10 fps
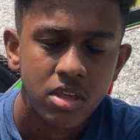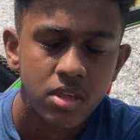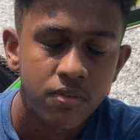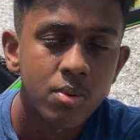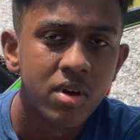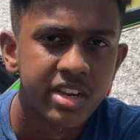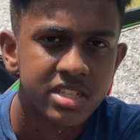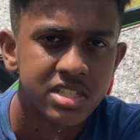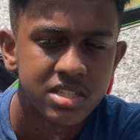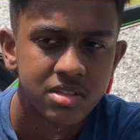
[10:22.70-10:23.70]
if you want to,
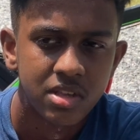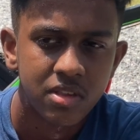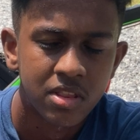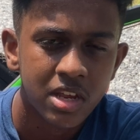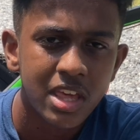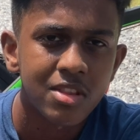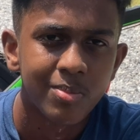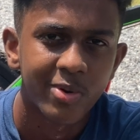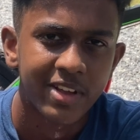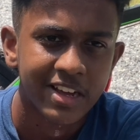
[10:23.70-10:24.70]
the key to
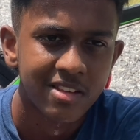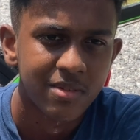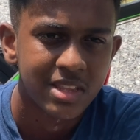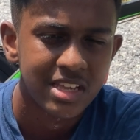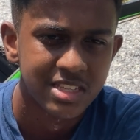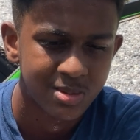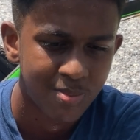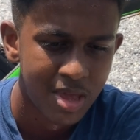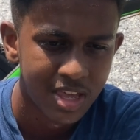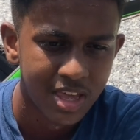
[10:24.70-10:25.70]
productivity is
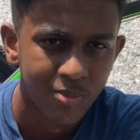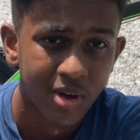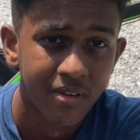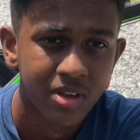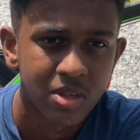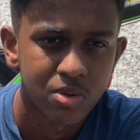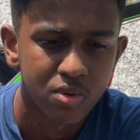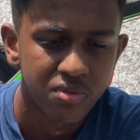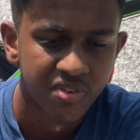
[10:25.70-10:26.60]
making whatever you do